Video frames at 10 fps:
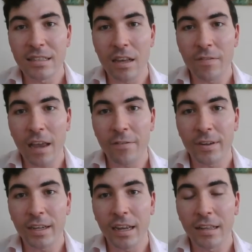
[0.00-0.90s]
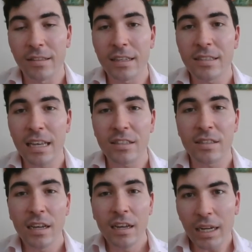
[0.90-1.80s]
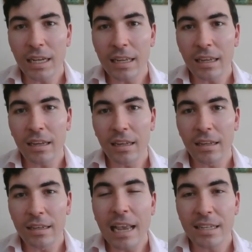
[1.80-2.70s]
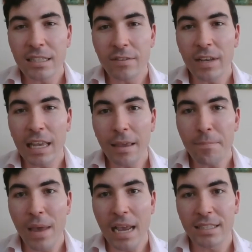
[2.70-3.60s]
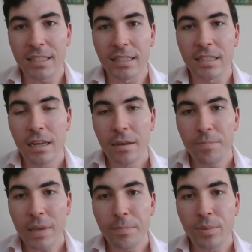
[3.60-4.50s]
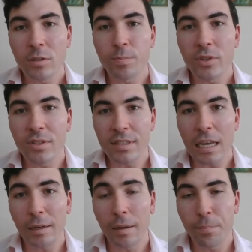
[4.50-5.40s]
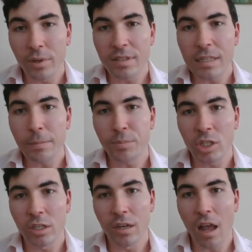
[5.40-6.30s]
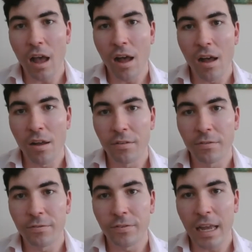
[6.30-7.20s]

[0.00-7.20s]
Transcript: South Africa. And this has really negatively impacted people's perception of